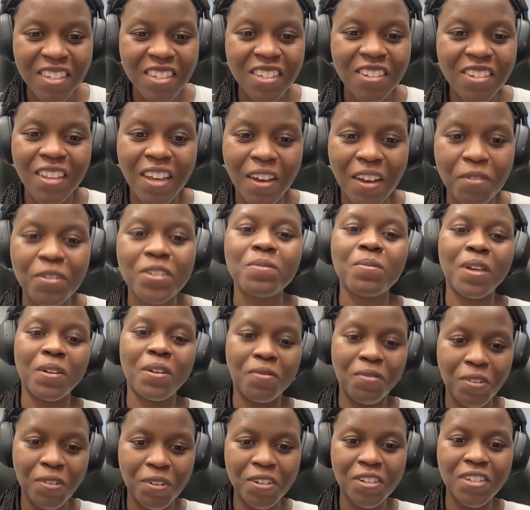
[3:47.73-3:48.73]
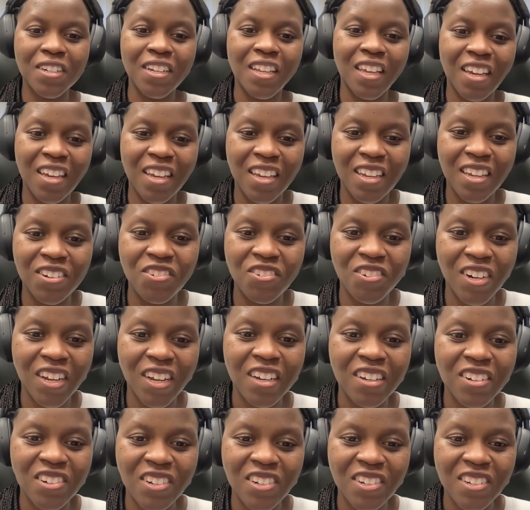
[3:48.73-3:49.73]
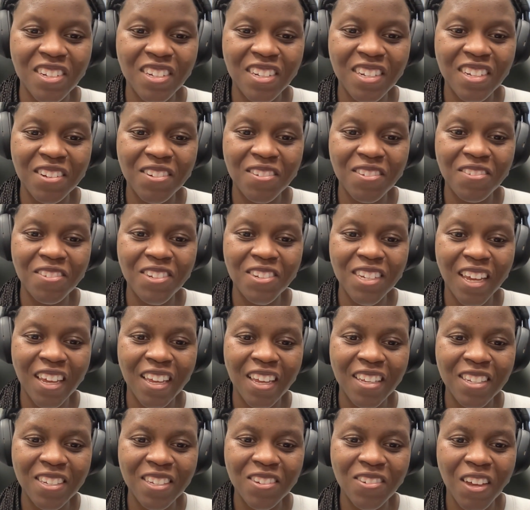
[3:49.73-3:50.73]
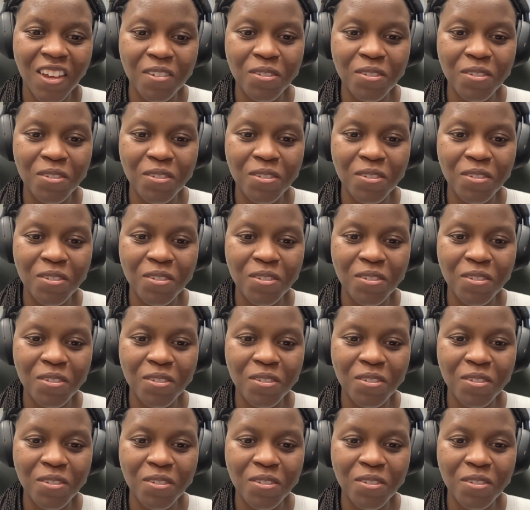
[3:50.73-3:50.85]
And so that was my first introduction to science.